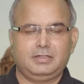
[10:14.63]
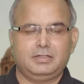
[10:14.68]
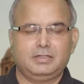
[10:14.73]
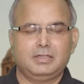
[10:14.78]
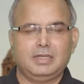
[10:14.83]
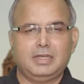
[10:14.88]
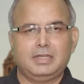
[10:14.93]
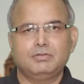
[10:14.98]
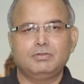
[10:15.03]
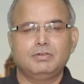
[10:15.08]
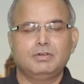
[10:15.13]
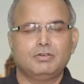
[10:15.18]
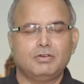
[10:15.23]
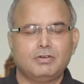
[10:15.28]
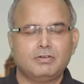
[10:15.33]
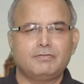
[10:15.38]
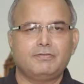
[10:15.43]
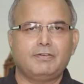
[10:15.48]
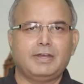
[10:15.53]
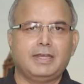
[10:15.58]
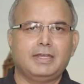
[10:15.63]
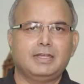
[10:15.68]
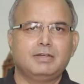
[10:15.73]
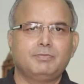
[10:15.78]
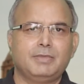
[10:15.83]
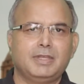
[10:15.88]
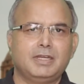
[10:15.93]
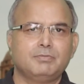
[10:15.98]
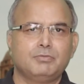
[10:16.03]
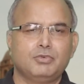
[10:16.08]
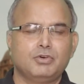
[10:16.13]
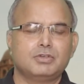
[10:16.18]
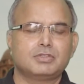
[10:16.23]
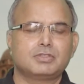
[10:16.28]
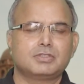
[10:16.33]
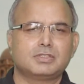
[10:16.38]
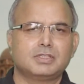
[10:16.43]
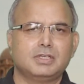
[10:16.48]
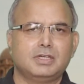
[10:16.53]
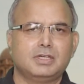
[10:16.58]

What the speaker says: and you will not find many books